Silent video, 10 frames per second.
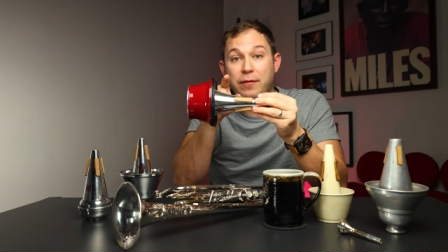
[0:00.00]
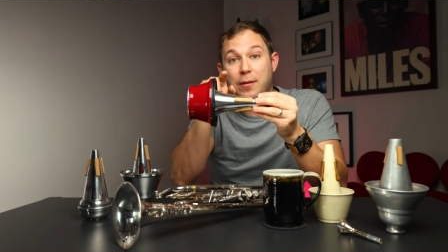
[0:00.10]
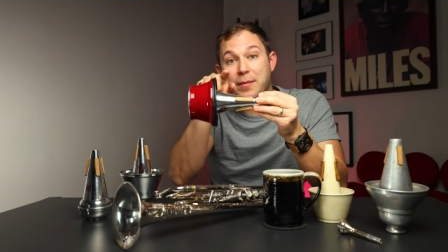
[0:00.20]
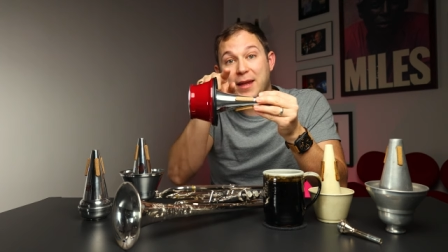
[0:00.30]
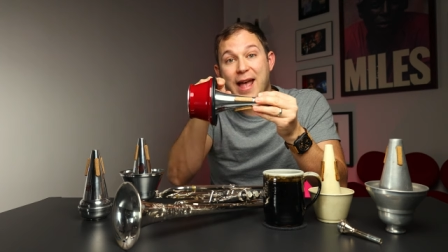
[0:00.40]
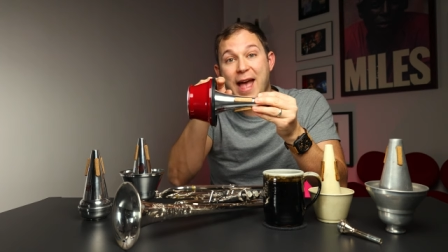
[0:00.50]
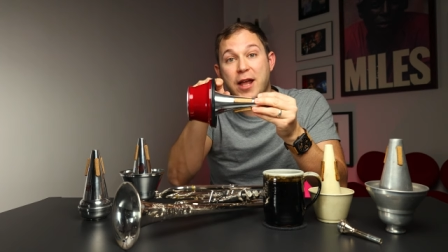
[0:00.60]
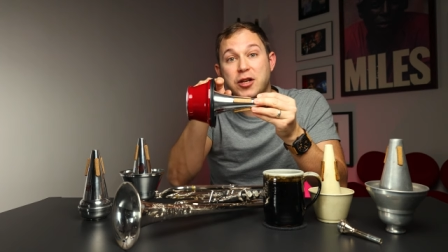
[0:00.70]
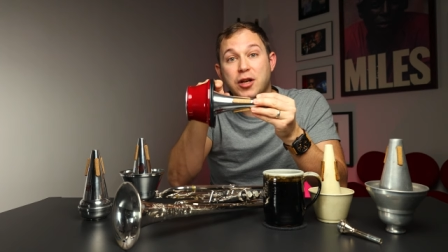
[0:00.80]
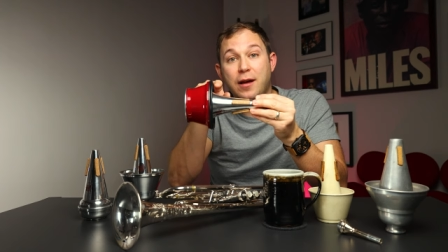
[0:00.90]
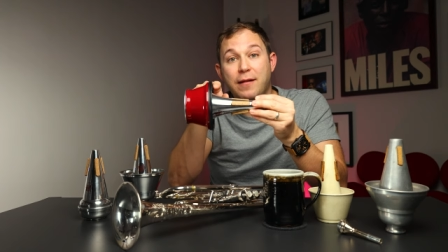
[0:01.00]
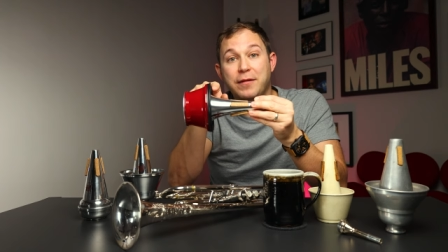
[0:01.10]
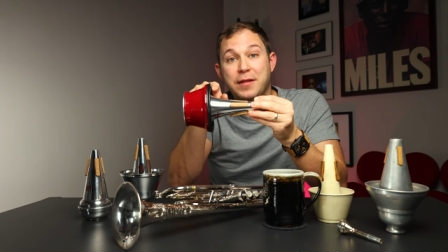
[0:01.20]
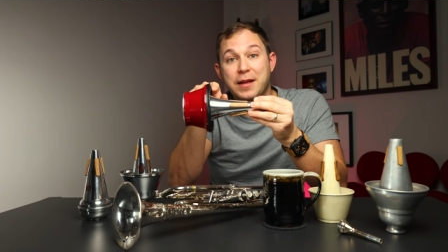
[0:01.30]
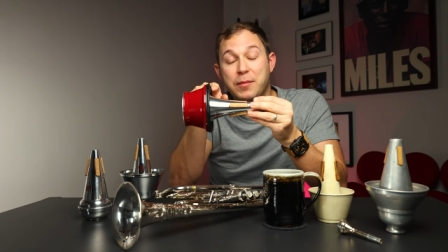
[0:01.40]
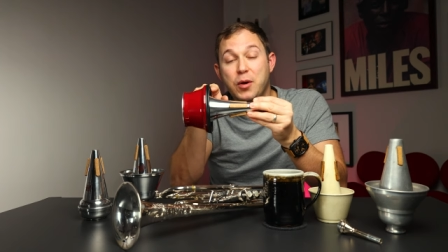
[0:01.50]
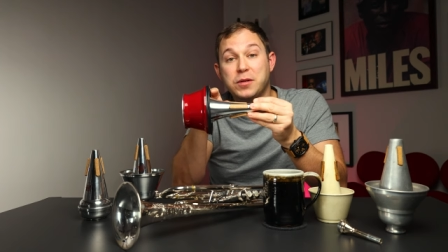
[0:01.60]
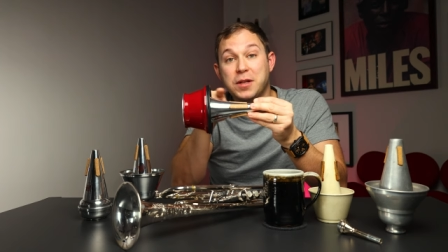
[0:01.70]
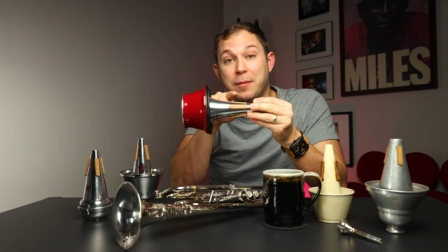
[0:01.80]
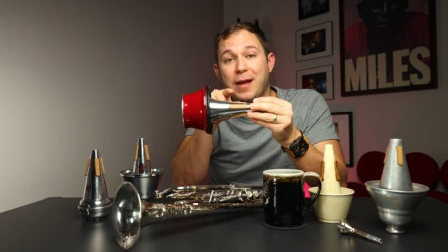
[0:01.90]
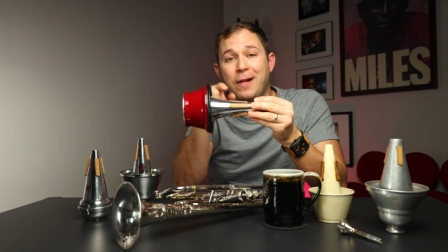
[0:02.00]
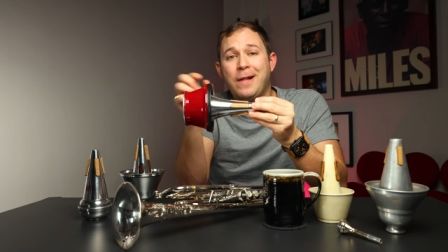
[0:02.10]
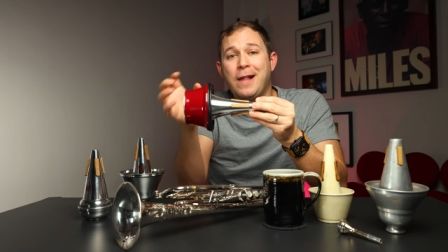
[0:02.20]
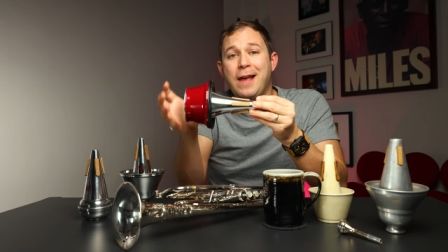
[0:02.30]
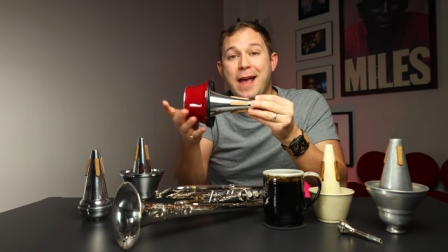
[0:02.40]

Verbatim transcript: from the edge of the mute to the bell,